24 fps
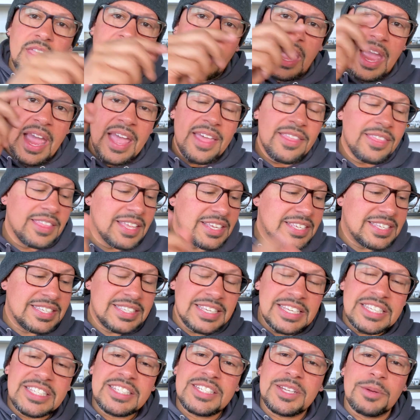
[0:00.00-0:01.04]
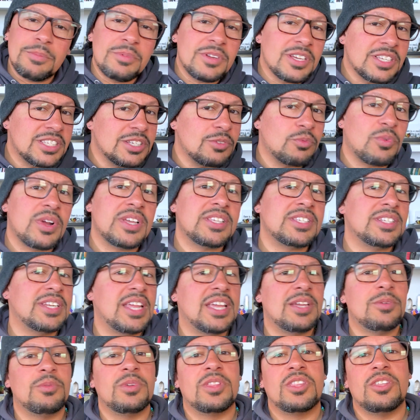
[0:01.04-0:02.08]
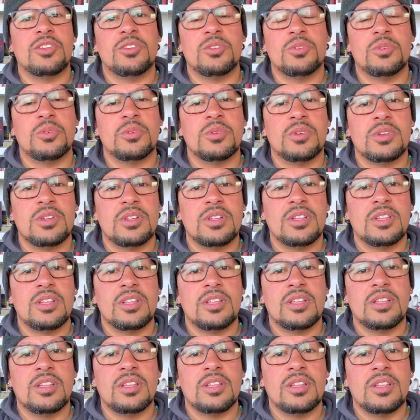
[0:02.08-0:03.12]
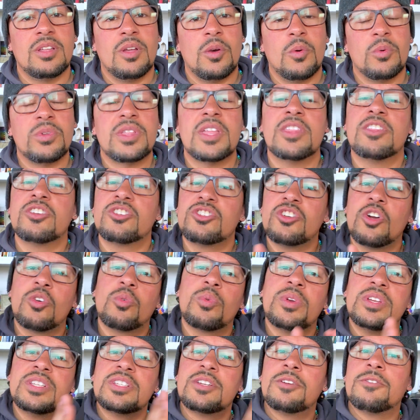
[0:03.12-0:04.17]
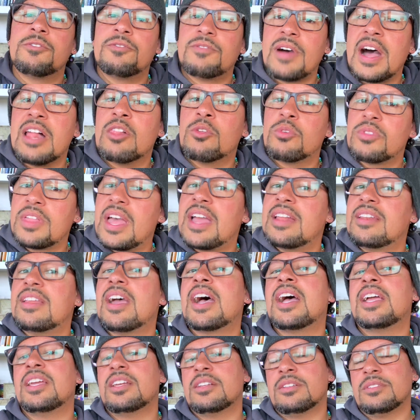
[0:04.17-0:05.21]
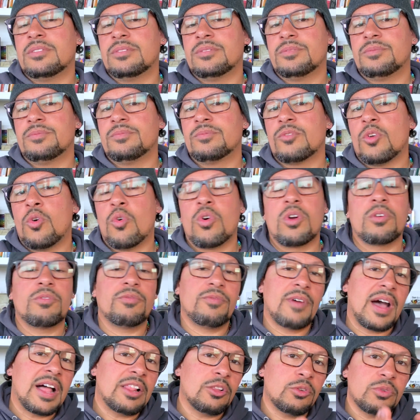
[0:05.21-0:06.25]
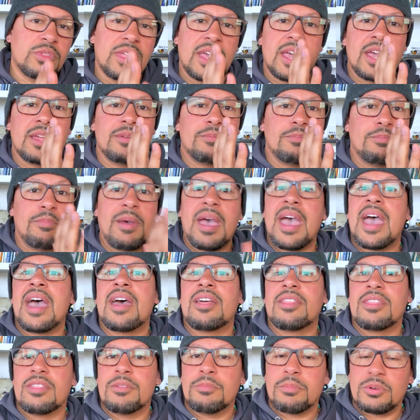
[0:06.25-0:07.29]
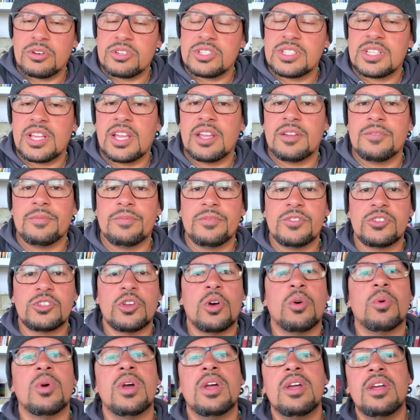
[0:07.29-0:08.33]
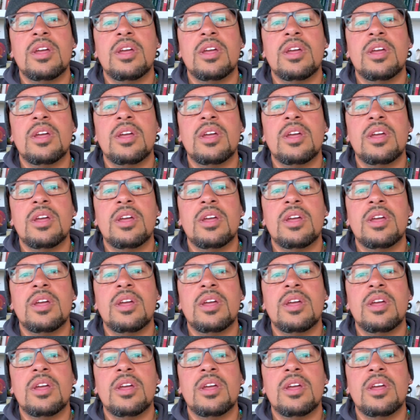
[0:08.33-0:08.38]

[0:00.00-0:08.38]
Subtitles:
and the system doesn't resonate with you, well, then there's no reason to follow that diet or follow that path per se. So